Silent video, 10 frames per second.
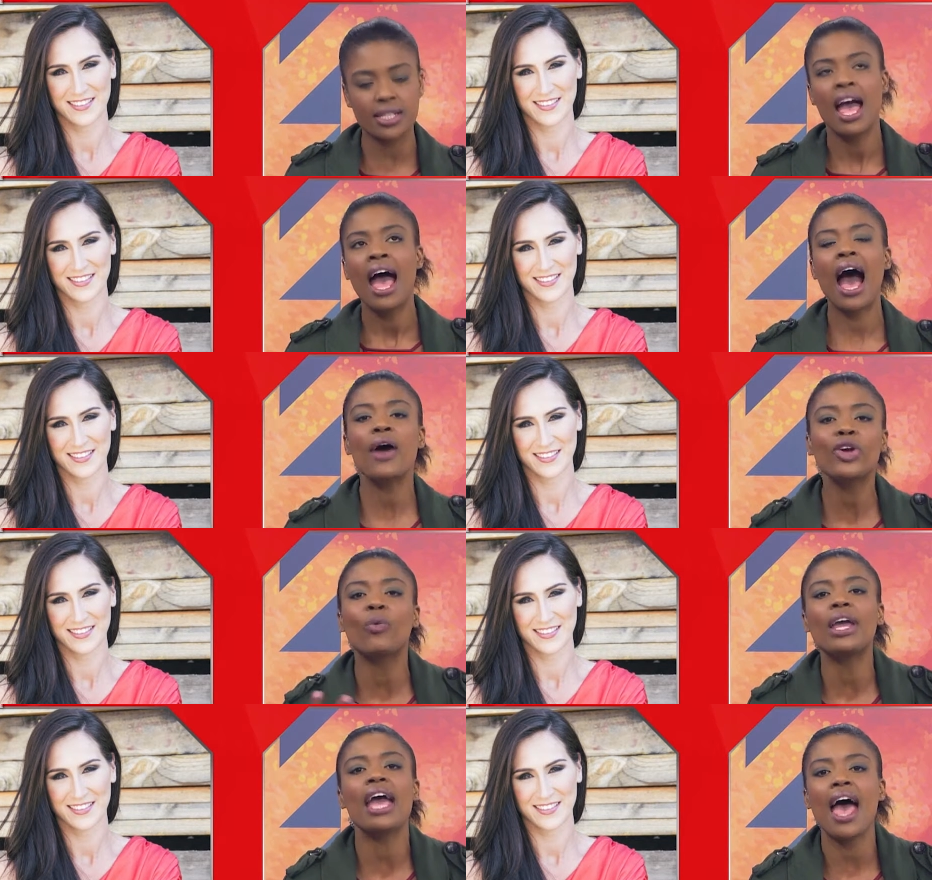Speaker 1: it. How do
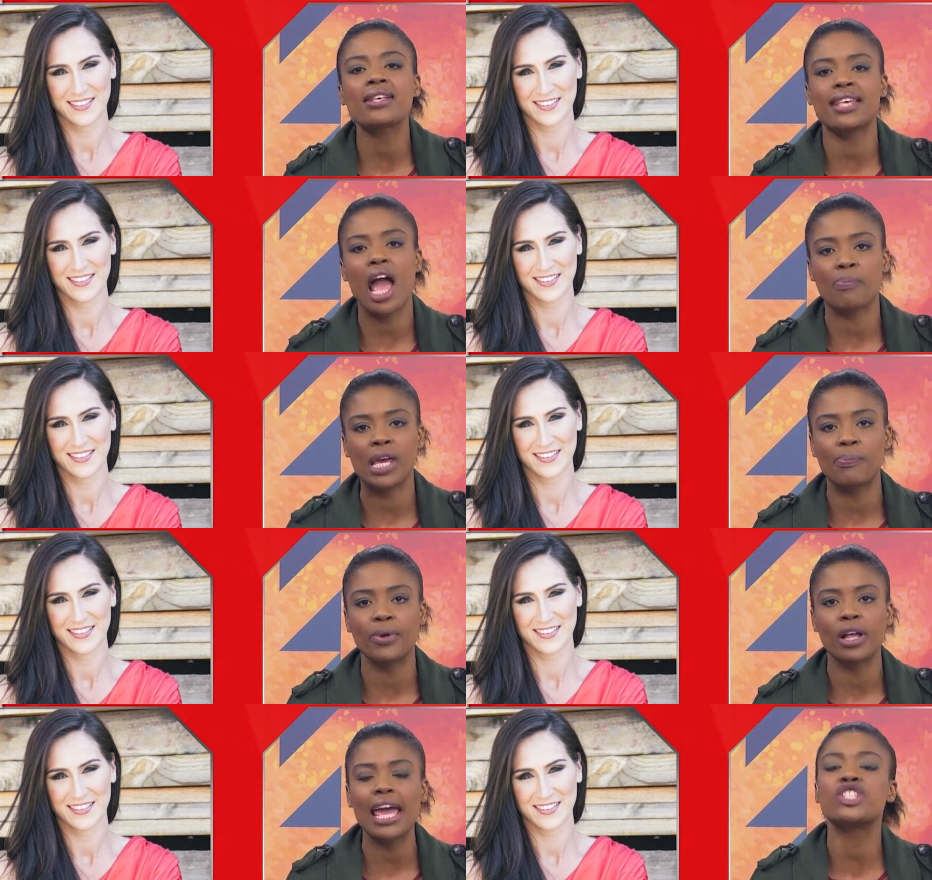we as young
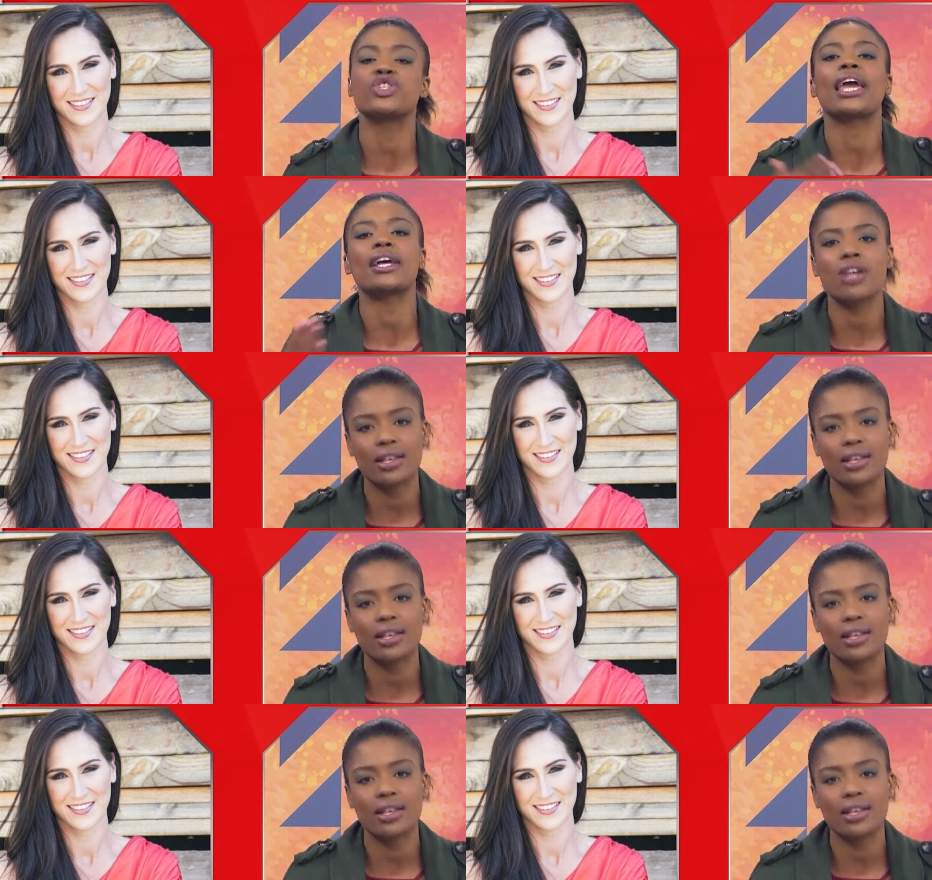people educate